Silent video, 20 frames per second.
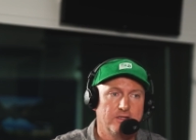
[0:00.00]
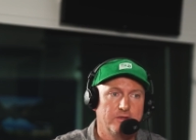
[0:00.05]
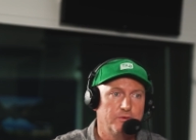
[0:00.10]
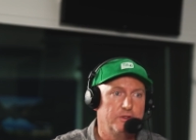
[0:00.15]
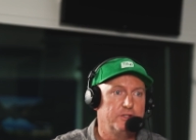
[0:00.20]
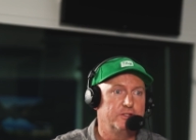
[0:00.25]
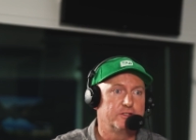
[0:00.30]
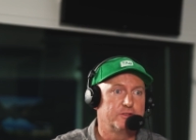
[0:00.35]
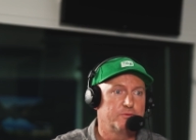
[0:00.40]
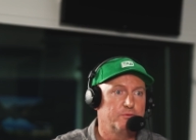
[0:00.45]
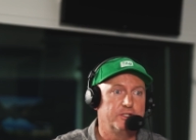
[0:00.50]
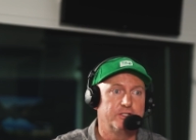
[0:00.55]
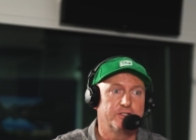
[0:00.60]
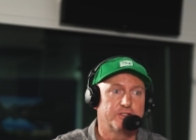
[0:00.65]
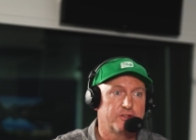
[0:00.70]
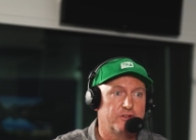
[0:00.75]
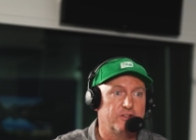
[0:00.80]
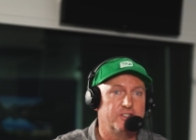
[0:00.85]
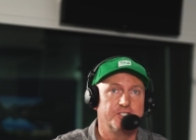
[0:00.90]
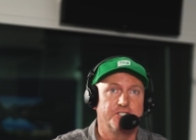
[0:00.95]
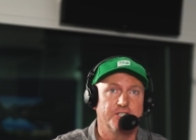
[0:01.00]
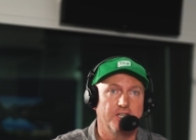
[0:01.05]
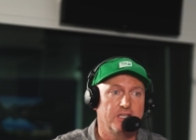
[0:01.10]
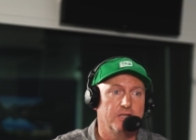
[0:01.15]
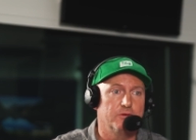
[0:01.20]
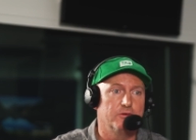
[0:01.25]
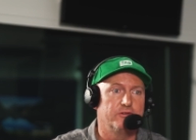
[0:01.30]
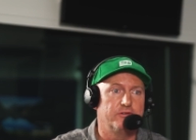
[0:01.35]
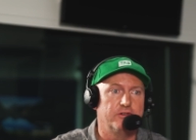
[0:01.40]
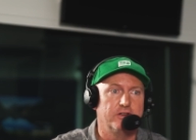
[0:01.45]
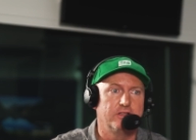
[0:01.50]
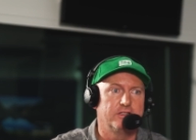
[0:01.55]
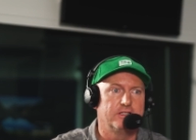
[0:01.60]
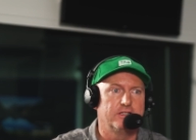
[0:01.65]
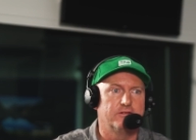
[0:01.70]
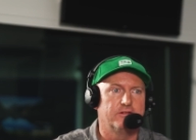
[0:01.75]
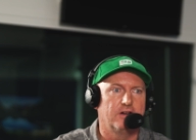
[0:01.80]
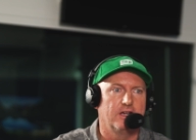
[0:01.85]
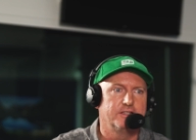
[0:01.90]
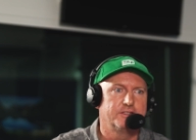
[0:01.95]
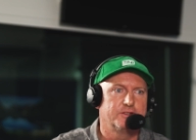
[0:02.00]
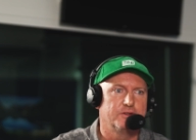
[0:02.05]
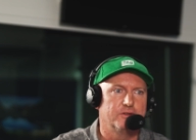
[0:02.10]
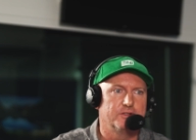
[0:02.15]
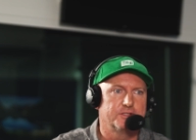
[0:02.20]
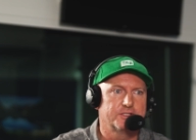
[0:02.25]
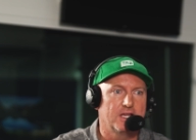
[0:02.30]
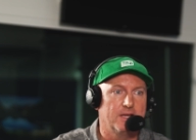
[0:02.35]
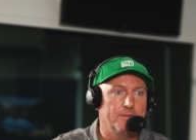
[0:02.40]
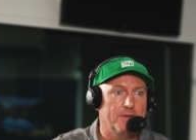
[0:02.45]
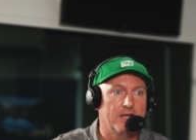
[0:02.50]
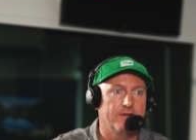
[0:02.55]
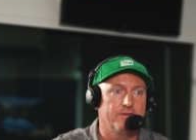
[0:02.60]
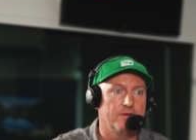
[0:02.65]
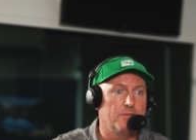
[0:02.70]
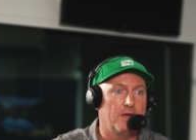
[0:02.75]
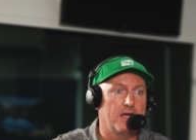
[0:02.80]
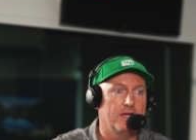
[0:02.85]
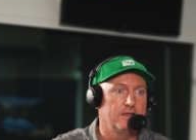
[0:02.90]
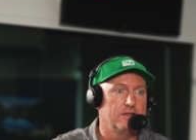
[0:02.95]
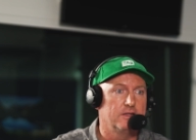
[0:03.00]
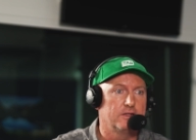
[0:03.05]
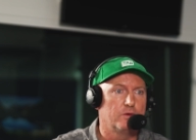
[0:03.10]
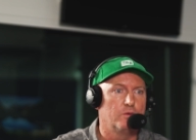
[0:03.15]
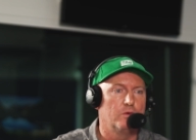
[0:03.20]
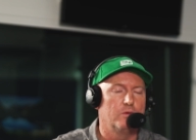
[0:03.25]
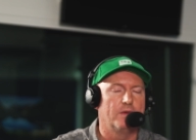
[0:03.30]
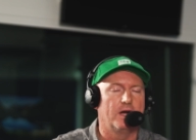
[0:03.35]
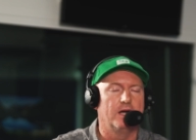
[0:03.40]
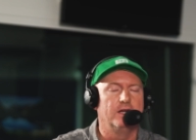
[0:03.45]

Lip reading: we just saw a genuine real deal racehorse come out of a maiden at Toowoomba.